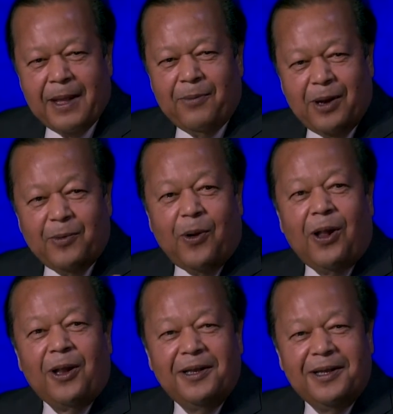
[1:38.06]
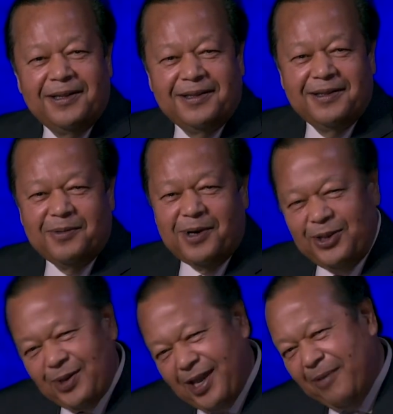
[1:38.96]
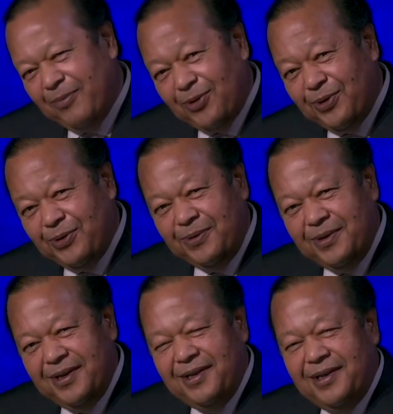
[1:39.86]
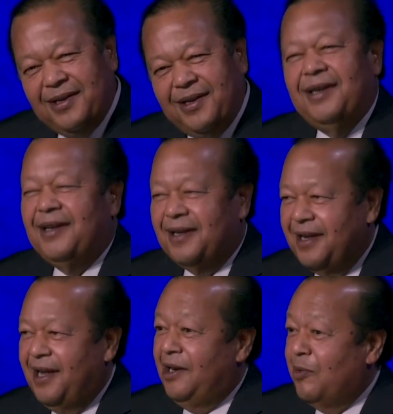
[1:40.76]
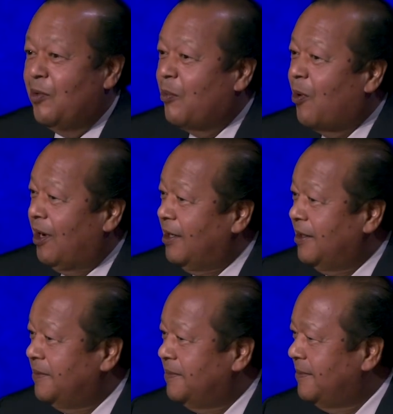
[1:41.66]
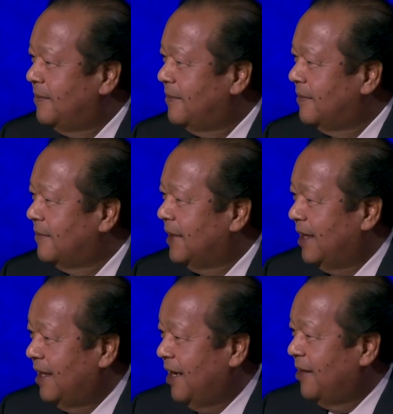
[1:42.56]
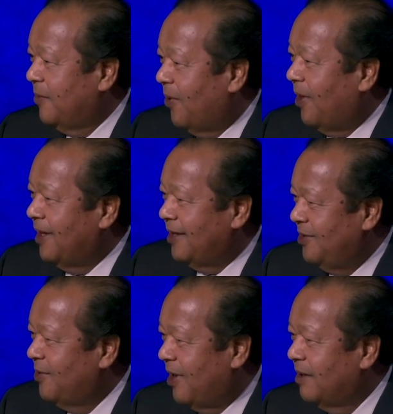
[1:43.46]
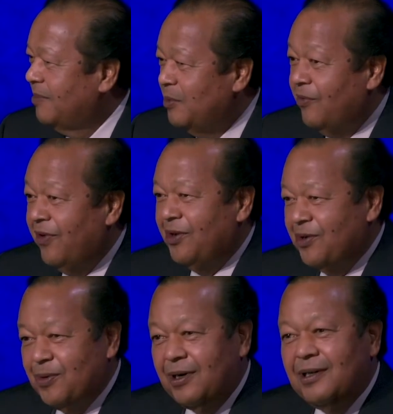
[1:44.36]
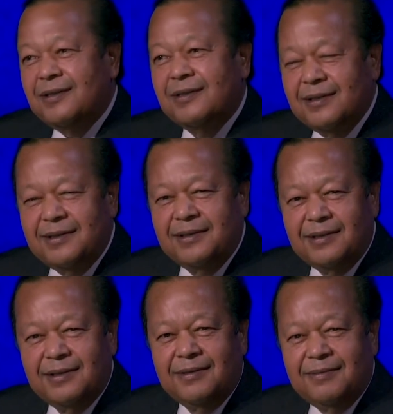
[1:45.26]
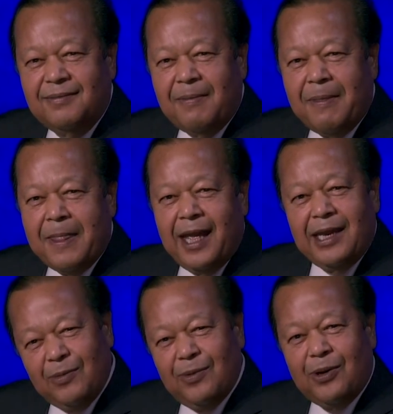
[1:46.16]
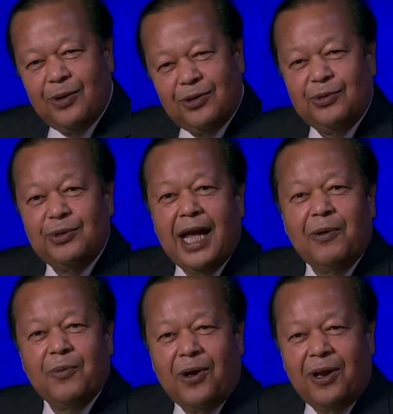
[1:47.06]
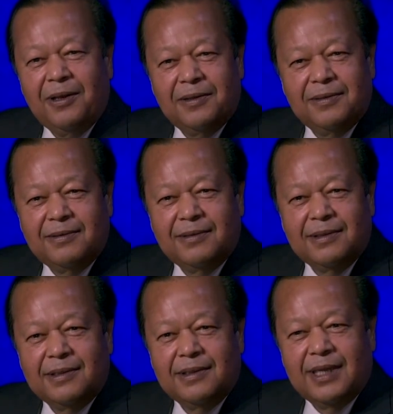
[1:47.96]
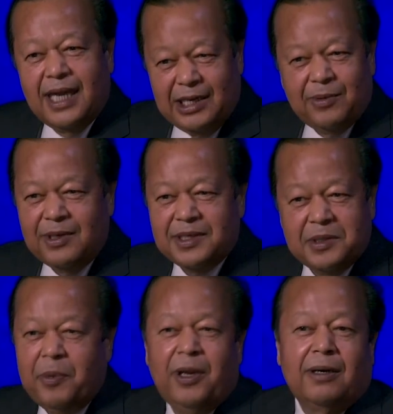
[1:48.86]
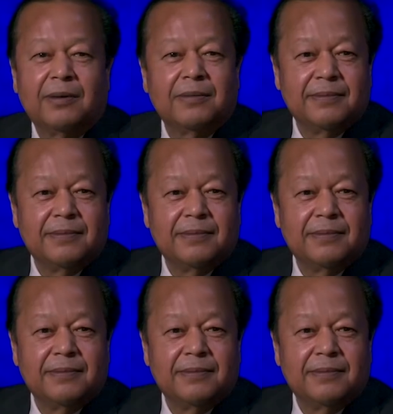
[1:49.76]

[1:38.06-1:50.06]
One wall where you came through and you were born, and the other wall that you are moving towards, and you will go through that wall and you will disappear.